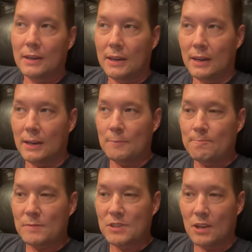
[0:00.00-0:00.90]

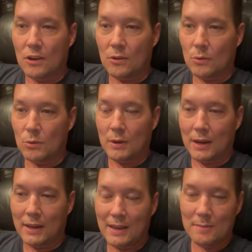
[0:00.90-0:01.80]
Um, so
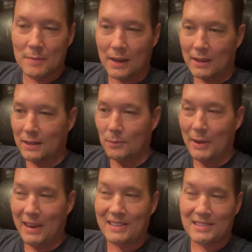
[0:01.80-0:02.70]
uh, him, uh, you know,
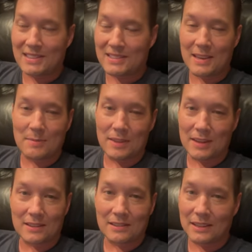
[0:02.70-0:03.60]
Pence, the same
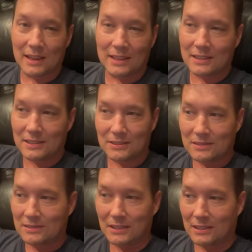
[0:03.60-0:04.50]
thing. Like I, you know,
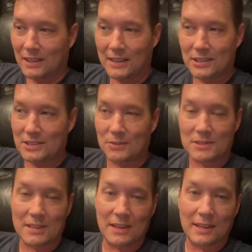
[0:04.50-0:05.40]
look, I just don't
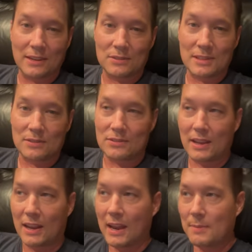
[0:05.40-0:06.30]
see it. I don't see there's
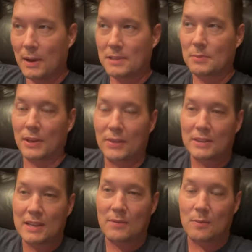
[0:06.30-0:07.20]
any possibility. I think
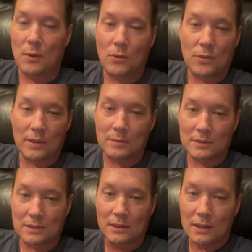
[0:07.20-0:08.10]
it's time for both of them
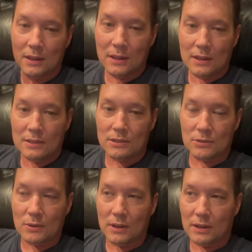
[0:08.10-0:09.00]
to,
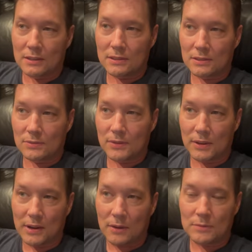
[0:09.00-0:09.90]
to, uh, to
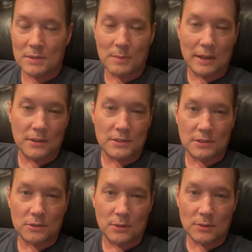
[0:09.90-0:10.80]
figure out something else to
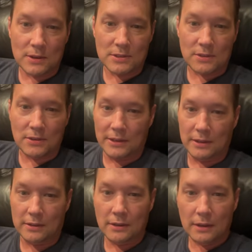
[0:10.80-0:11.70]
do with the rest of their year.